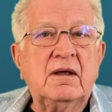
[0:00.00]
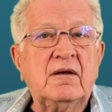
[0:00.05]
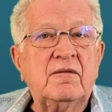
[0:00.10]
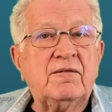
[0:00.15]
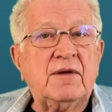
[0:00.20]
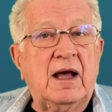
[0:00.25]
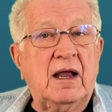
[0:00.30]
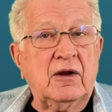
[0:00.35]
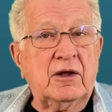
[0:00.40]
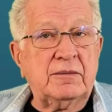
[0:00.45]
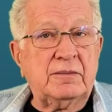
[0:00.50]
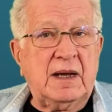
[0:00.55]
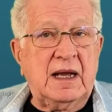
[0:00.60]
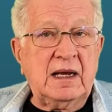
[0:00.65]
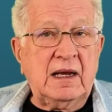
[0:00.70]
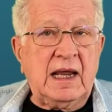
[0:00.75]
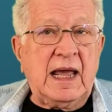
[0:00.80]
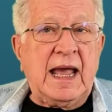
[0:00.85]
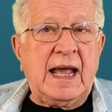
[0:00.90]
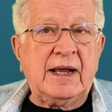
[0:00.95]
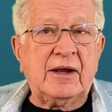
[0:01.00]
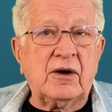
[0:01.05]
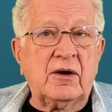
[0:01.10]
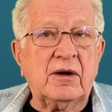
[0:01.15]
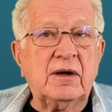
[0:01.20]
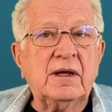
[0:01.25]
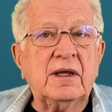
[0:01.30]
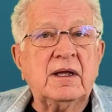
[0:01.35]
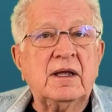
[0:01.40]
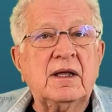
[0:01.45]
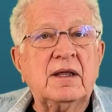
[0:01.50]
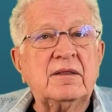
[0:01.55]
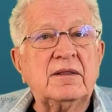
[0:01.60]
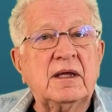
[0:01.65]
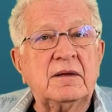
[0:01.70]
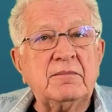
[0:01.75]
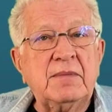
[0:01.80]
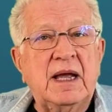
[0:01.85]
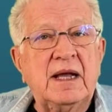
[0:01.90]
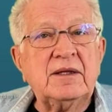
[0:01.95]
followed by lacquer
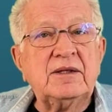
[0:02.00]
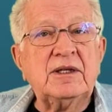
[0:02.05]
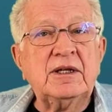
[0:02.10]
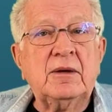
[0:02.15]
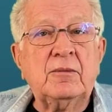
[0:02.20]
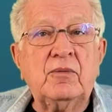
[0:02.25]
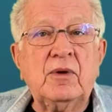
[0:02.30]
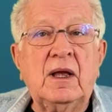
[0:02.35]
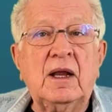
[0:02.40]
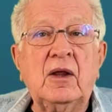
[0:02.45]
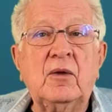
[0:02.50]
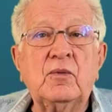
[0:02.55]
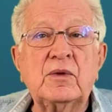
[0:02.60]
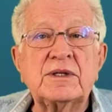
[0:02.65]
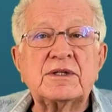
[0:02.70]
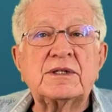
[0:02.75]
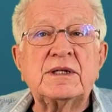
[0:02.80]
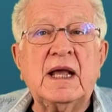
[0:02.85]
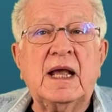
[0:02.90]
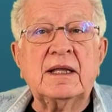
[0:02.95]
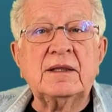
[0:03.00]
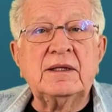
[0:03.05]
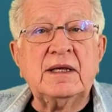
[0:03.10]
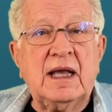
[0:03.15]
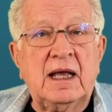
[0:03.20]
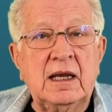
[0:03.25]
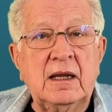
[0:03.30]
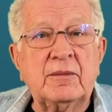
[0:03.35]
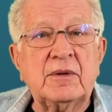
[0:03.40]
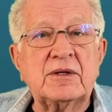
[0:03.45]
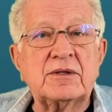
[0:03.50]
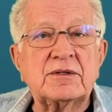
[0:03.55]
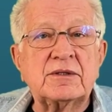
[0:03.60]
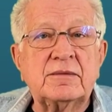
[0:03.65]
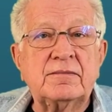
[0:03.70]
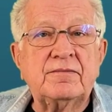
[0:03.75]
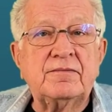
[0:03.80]
that made the umbrella withstand the elements.